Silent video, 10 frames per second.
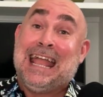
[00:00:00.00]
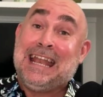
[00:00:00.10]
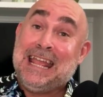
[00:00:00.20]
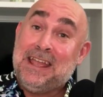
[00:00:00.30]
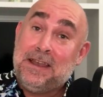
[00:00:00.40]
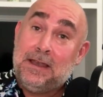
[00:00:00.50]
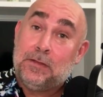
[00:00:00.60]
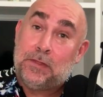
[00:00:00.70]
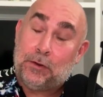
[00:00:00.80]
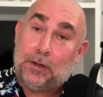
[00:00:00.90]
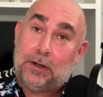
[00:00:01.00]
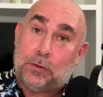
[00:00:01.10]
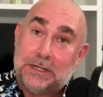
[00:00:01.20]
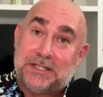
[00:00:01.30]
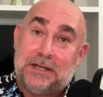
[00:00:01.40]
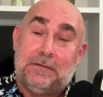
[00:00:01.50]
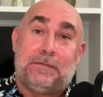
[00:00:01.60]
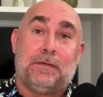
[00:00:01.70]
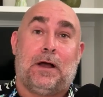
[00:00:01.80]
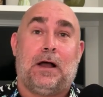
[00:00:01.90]
And in their
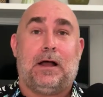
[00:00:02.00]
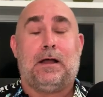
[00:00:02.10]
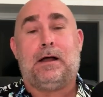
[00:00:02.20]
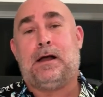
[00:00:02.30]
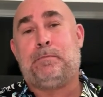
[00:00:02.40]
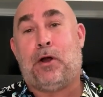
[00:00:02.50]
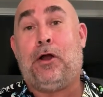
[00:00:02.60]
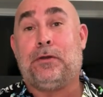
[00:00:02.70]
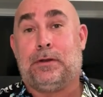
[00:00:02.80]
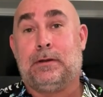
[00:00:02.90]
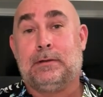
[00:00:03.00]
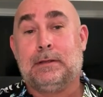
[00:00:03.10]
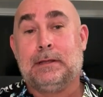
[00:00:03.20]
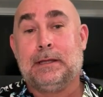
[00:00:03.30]
acquisitive partner,